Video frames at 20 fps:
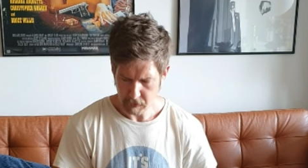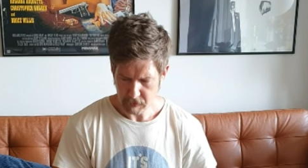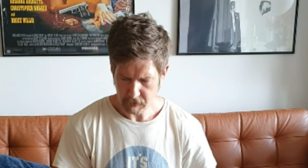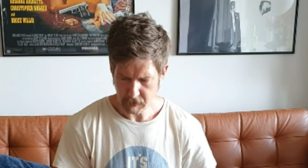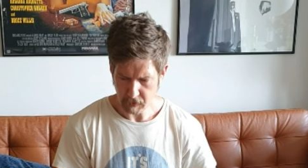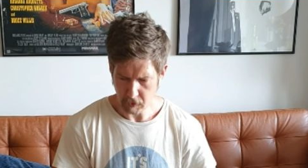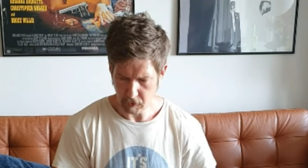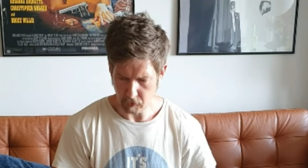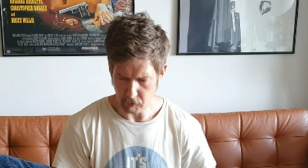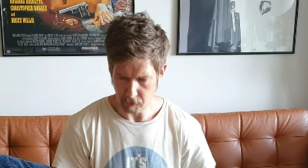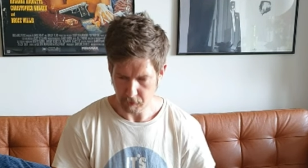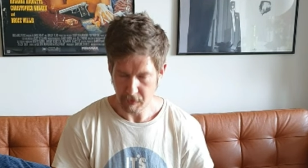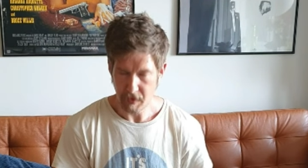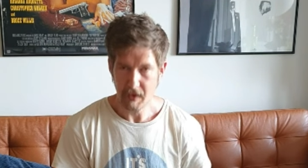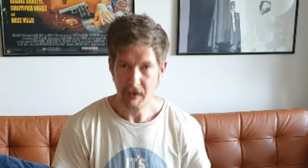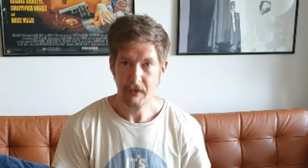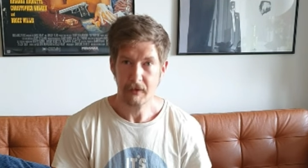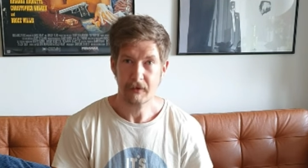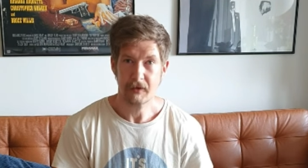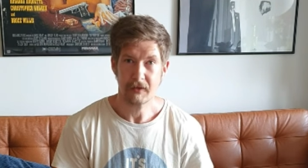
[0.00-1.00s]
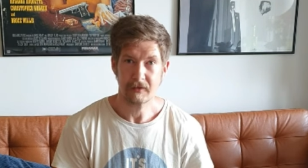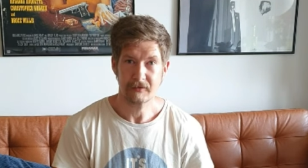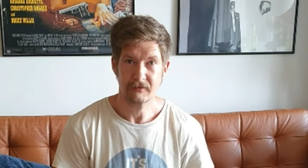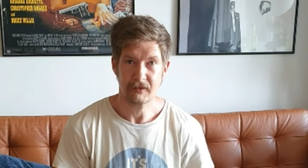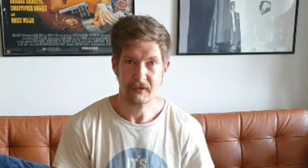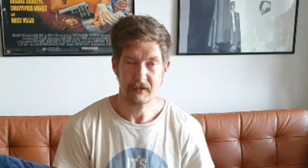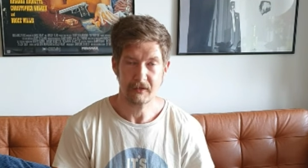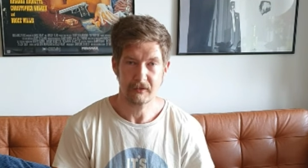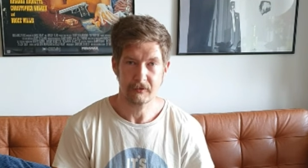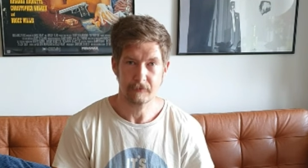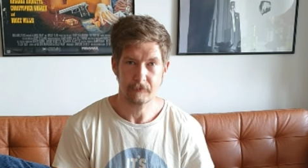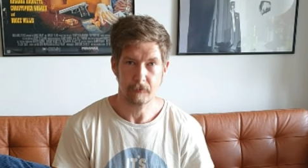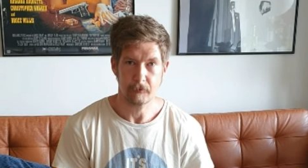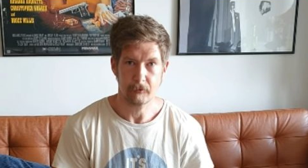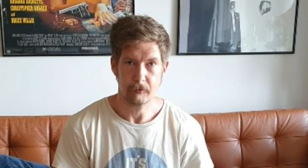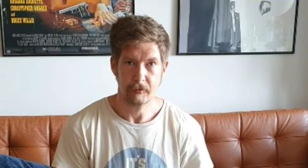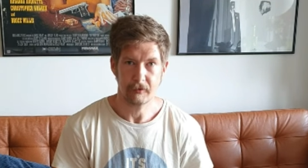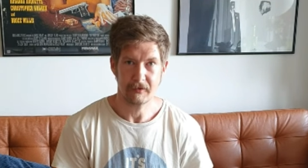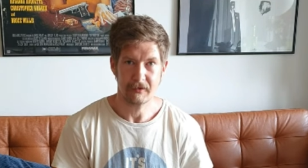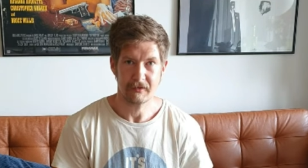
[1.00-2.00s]
So that's it
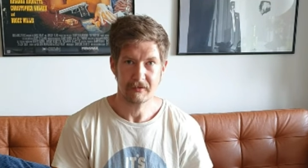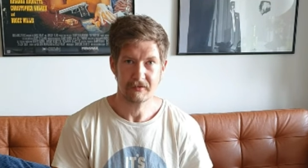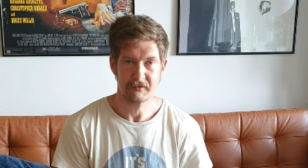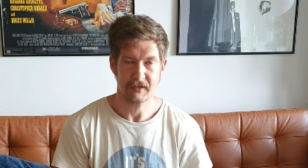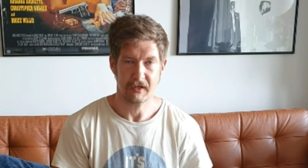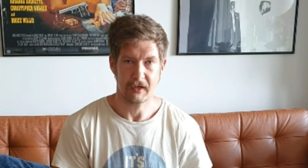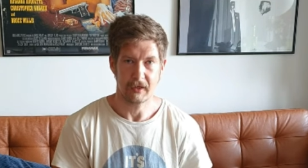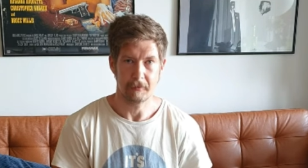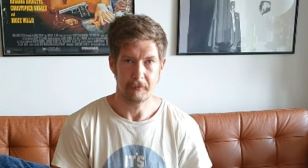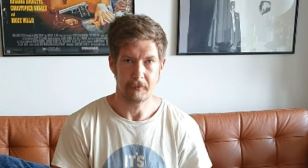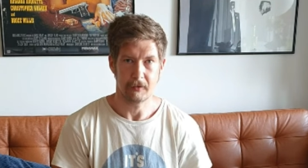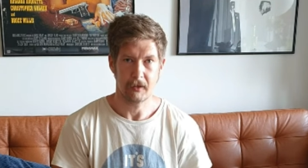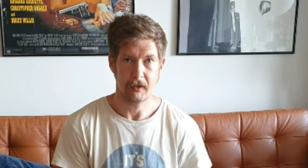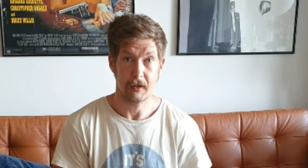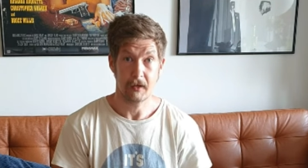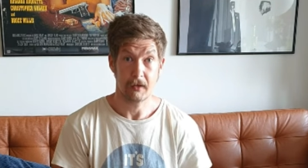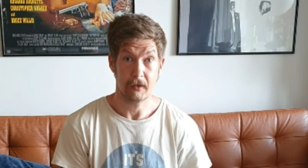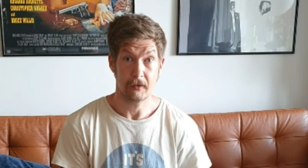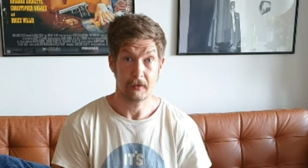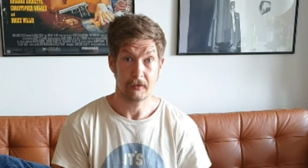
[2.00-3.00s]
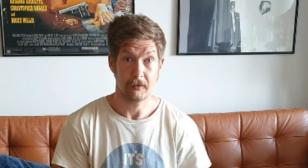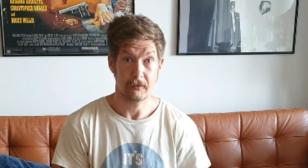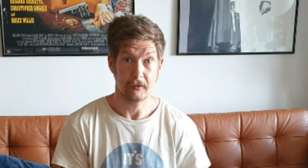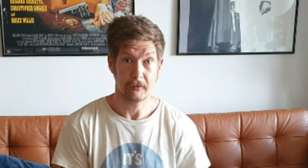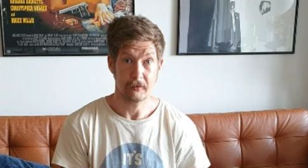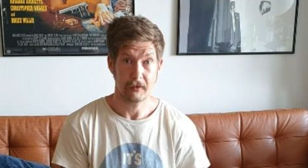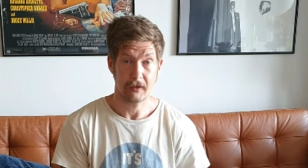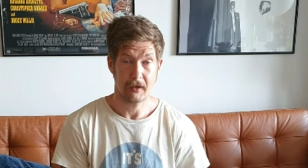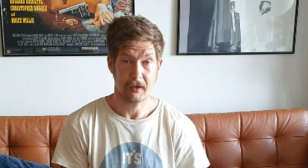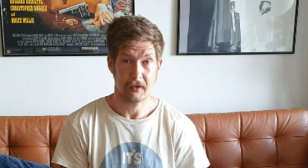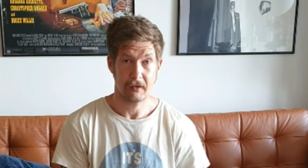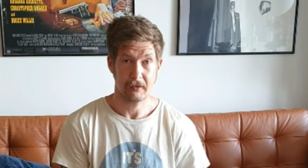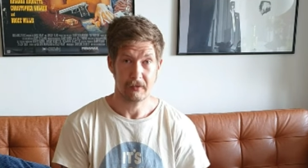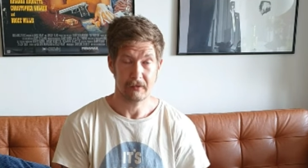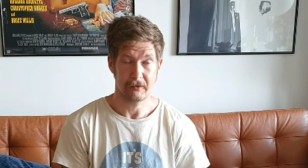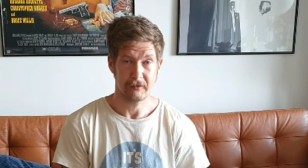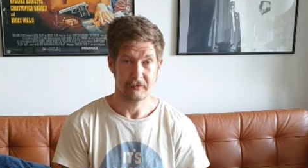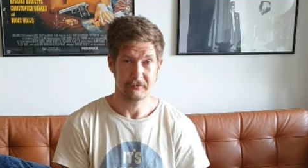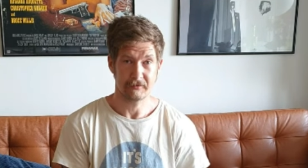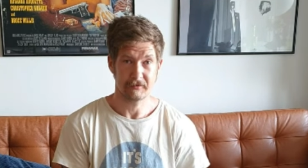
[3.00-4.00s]
for this time, and
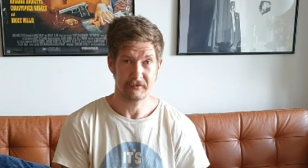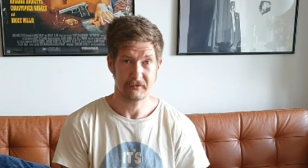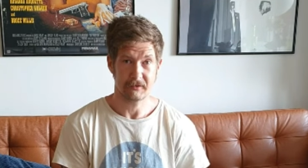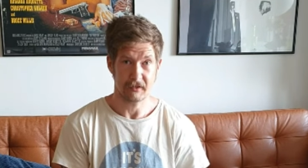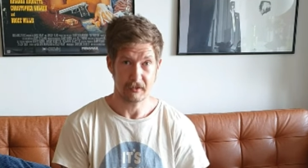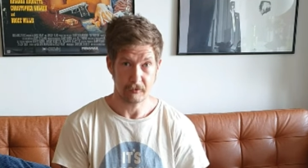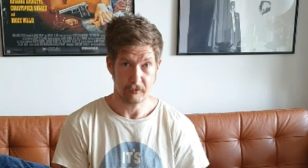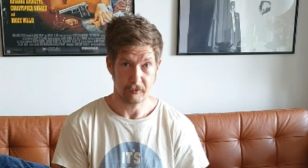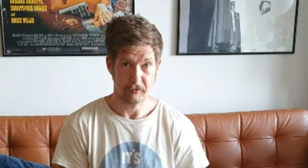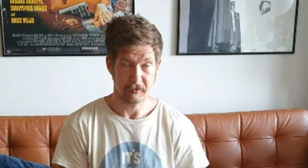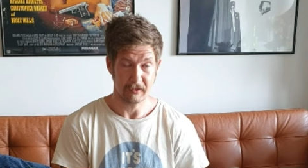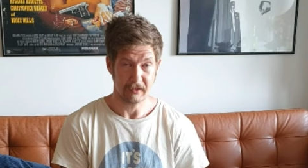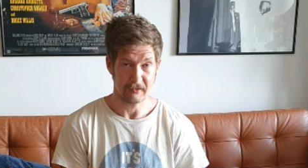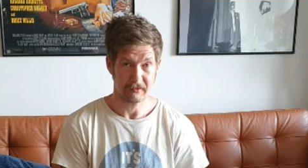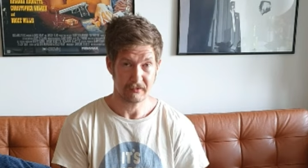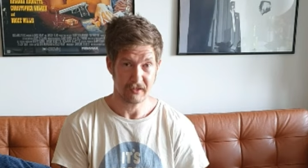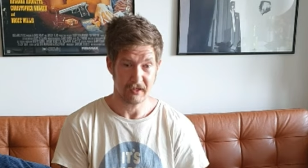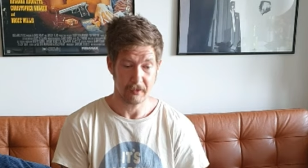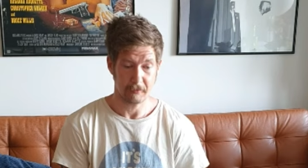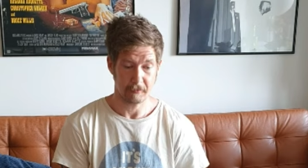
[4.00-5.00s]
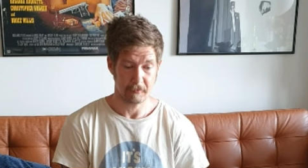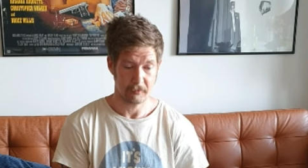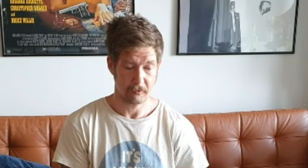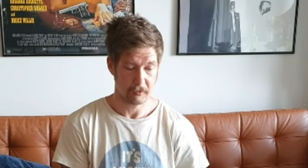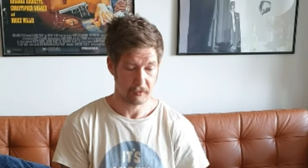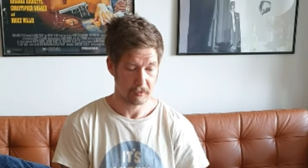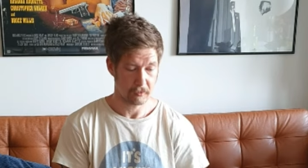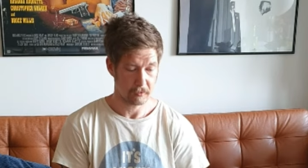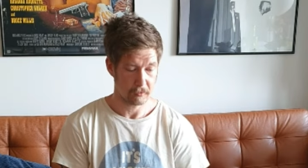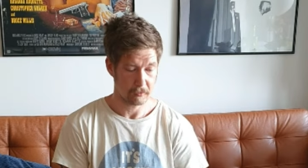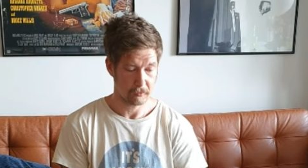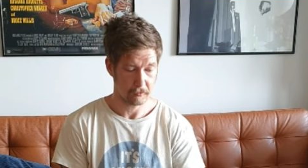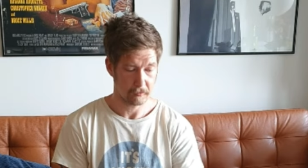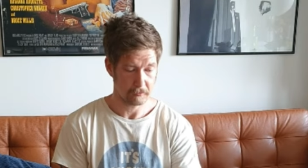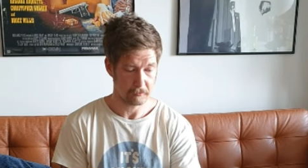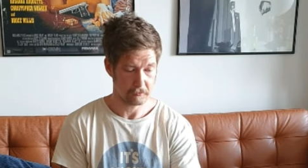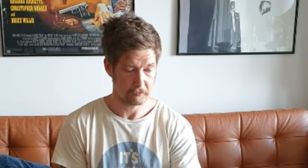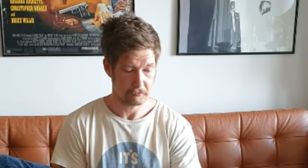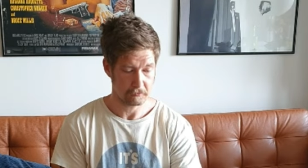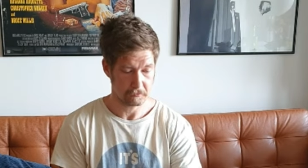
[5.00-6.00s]
I'll see you the next
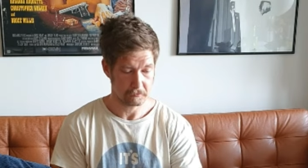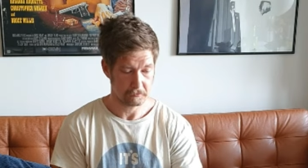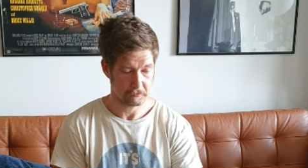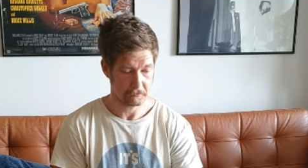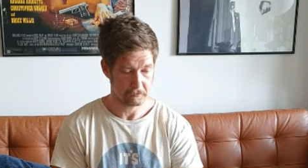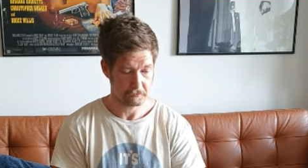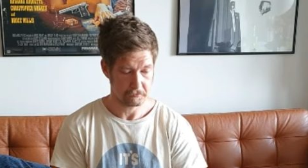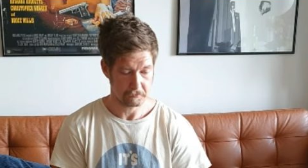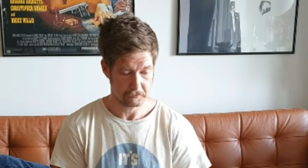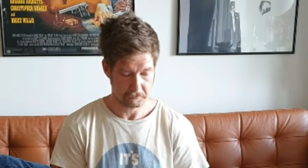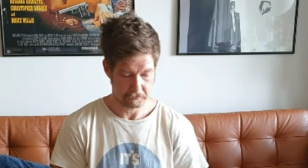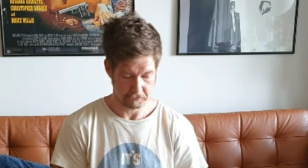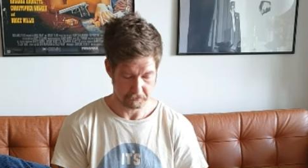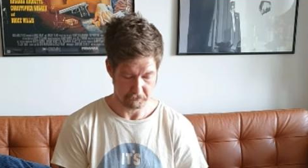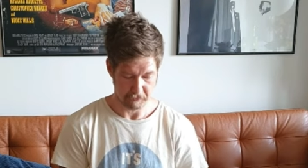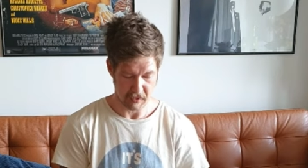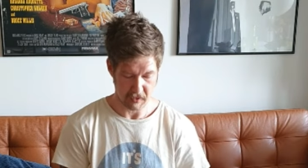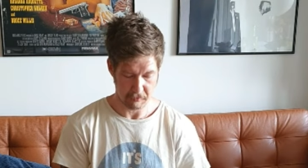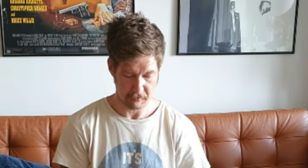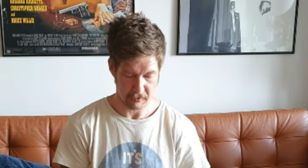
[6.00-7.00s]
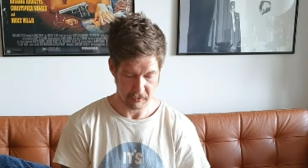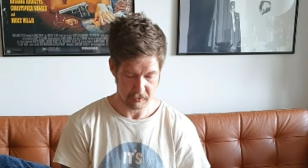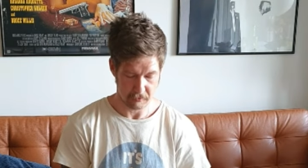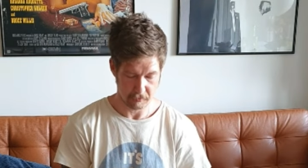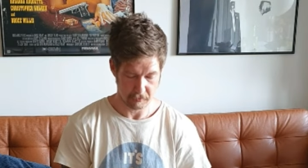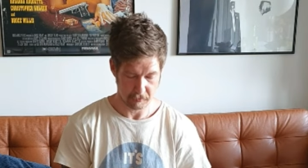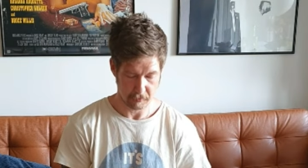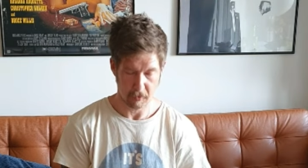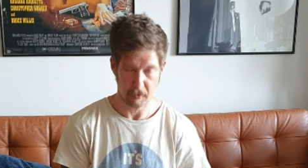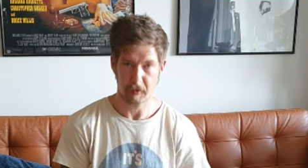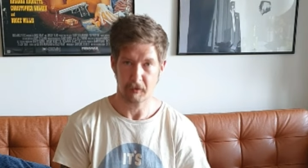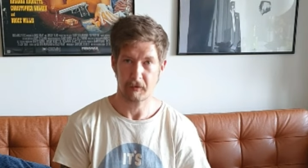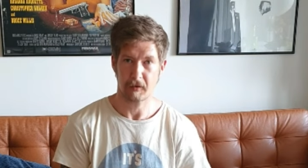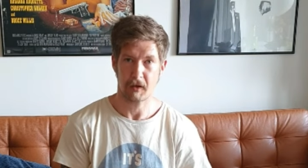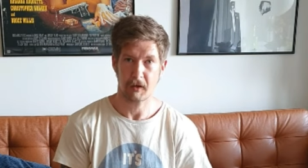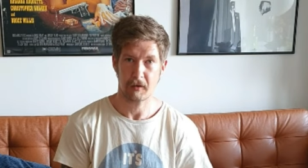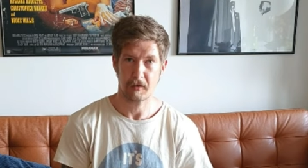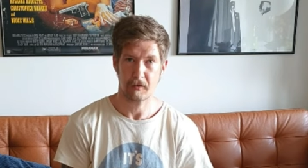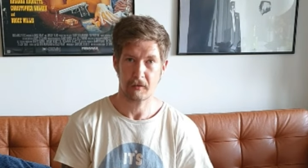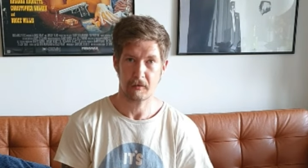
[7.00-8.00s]
time, maybe on
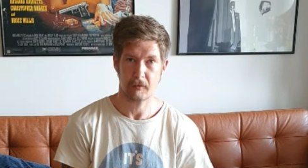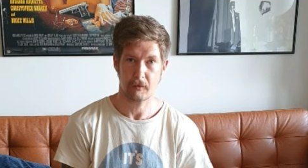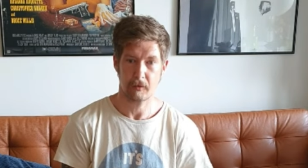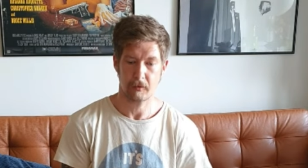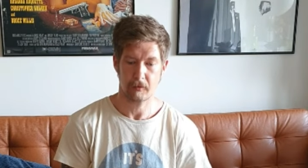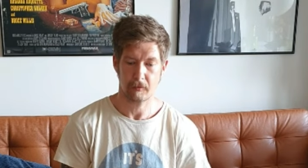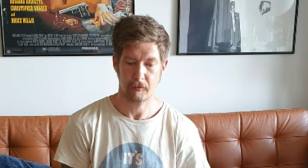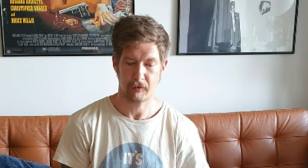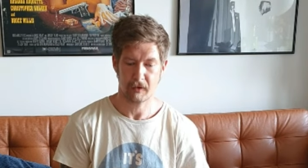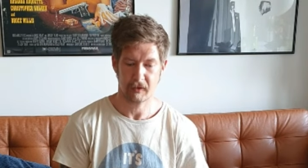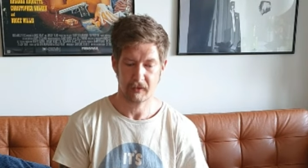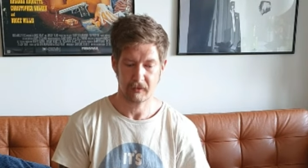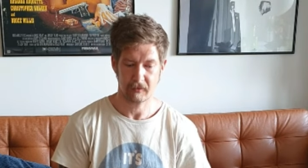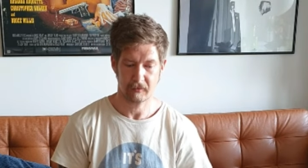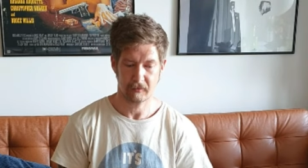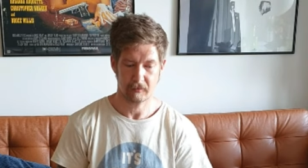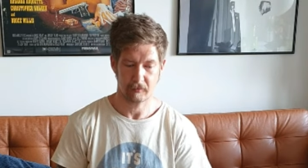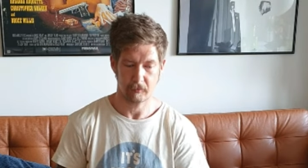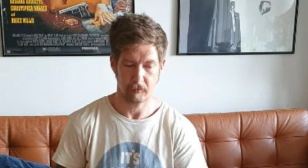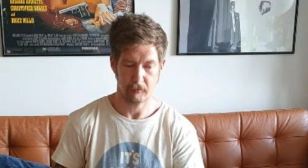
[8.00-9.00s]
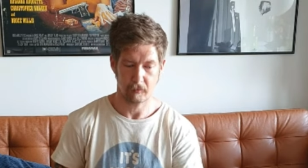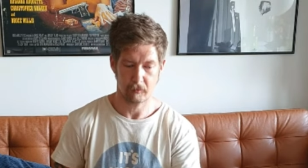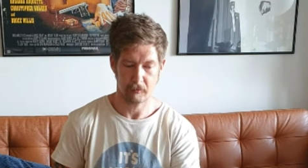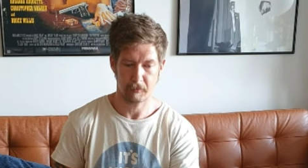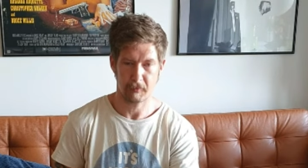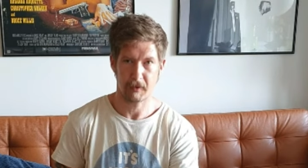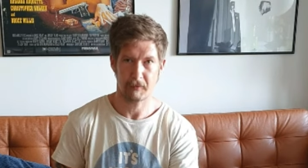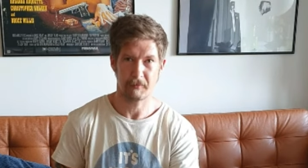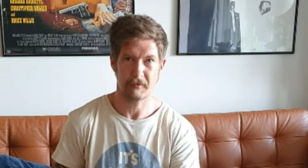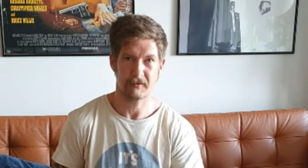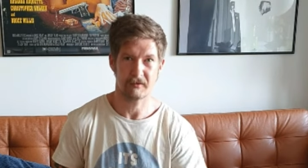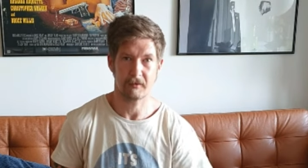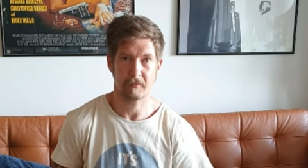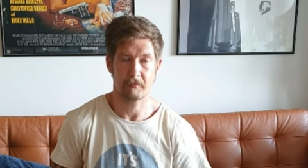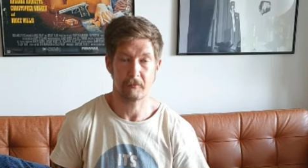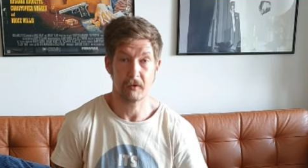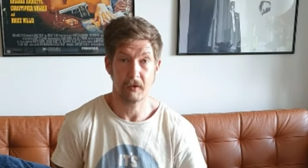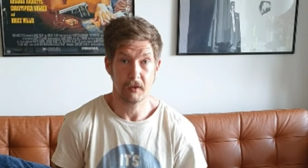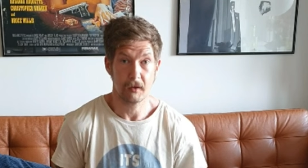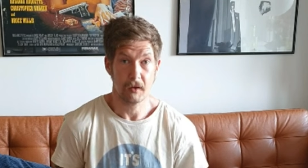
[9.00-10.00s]
another racket, or maybe some